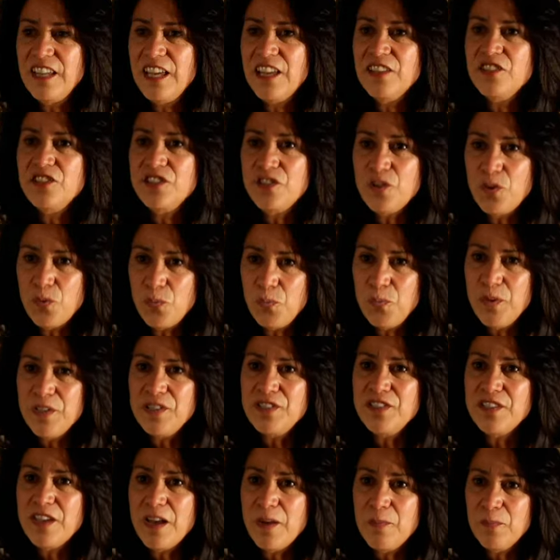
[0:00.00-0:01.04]
And so with
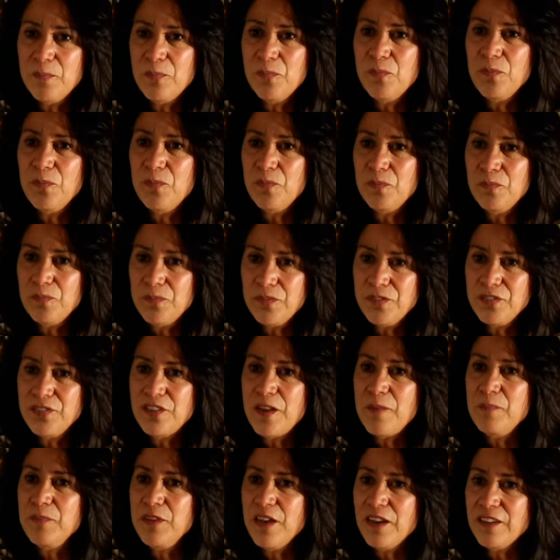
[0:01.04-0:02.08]
some
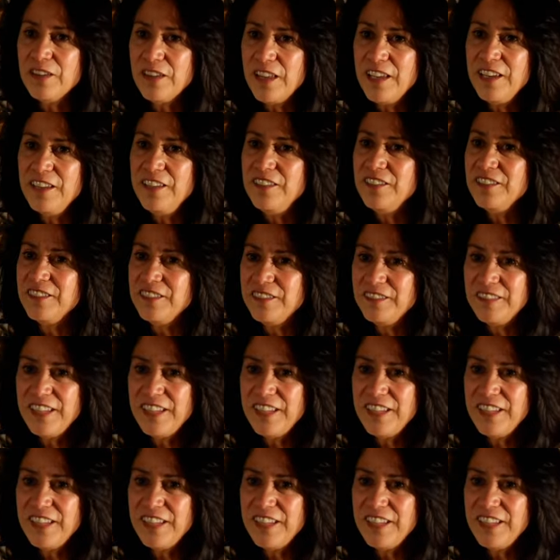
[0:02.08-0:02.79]
young ladies,